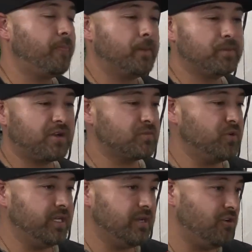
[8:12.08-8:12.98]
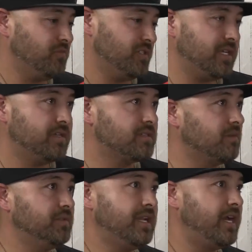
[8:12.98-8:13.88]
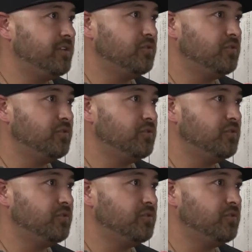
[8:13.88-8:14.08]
but I was bringing 100% to something I knew